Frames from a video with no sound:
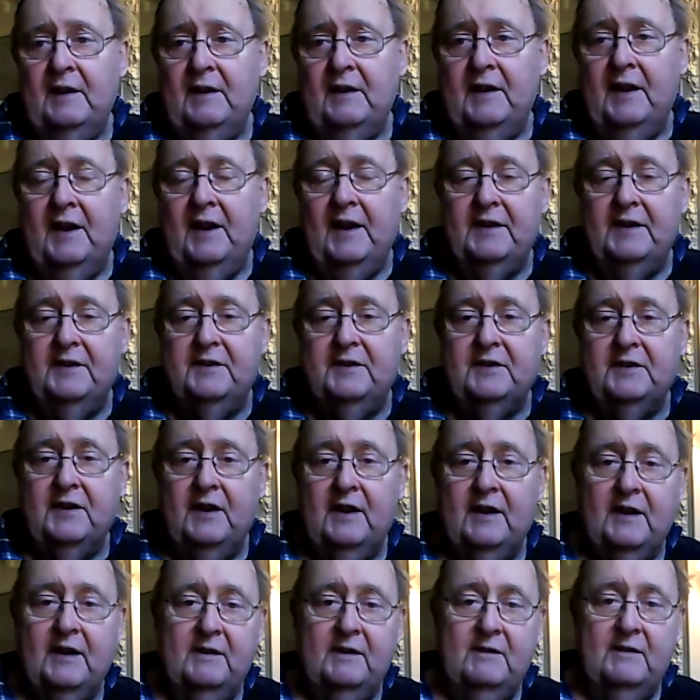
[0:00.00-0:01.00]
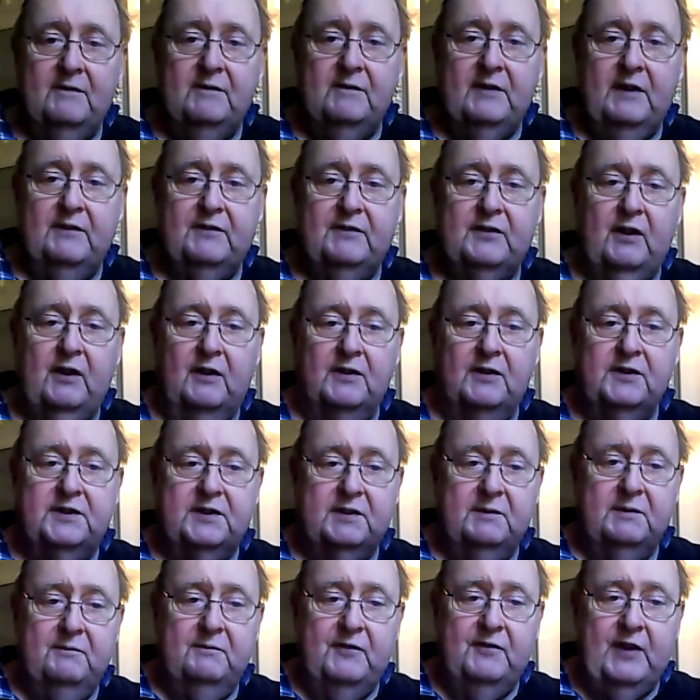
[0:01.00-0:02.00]
And they've got
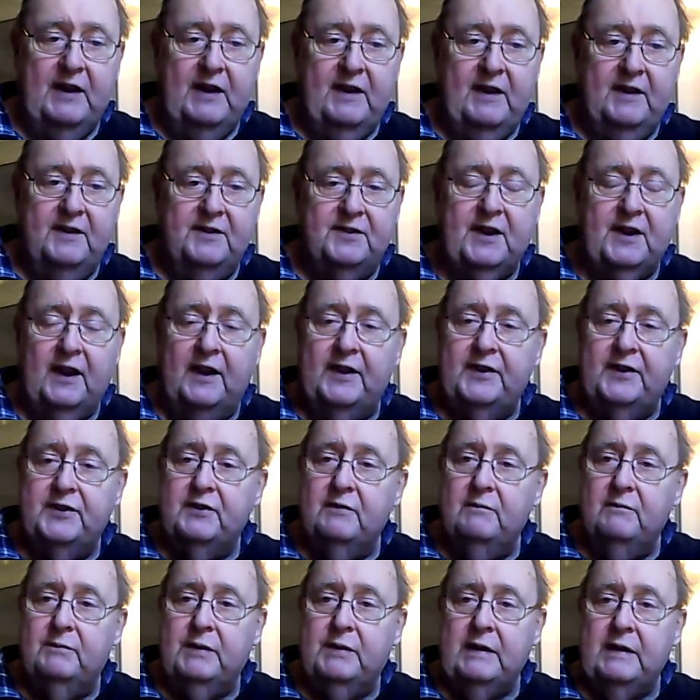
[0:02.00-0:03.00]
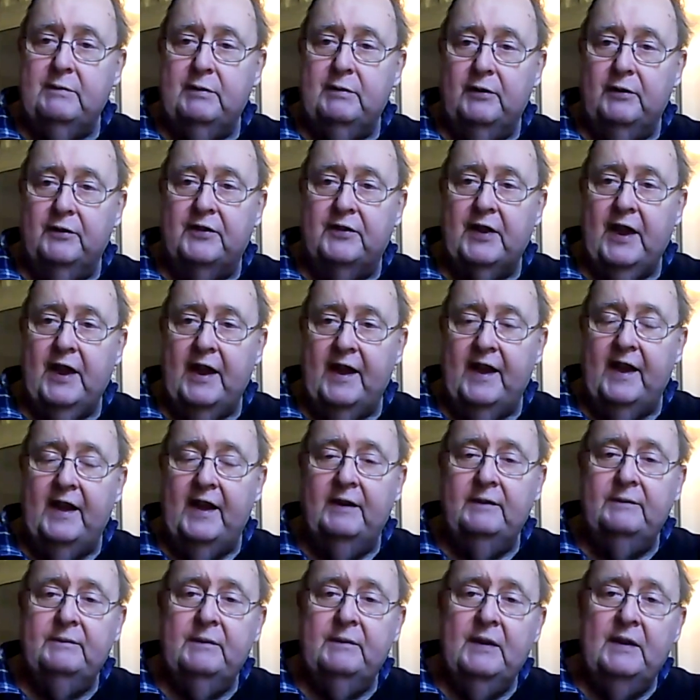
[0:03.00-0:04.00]
some very intelligent people
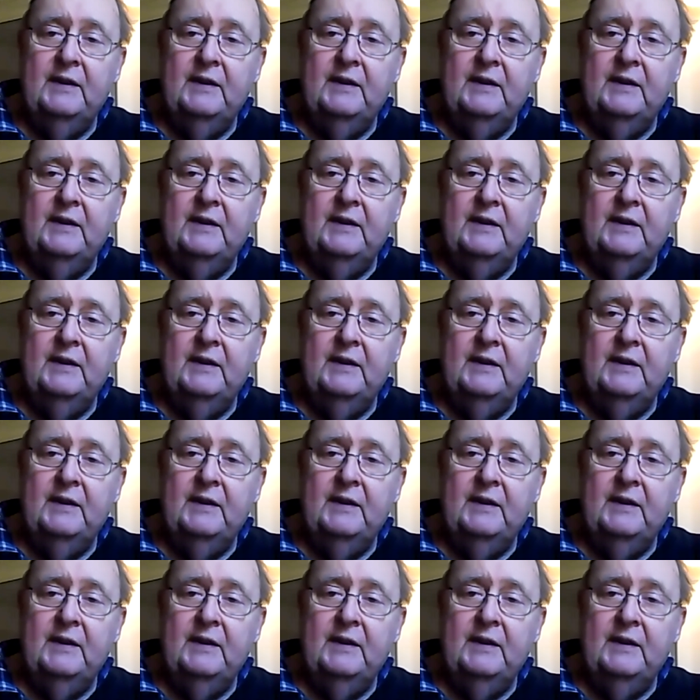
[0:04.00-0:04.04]
there.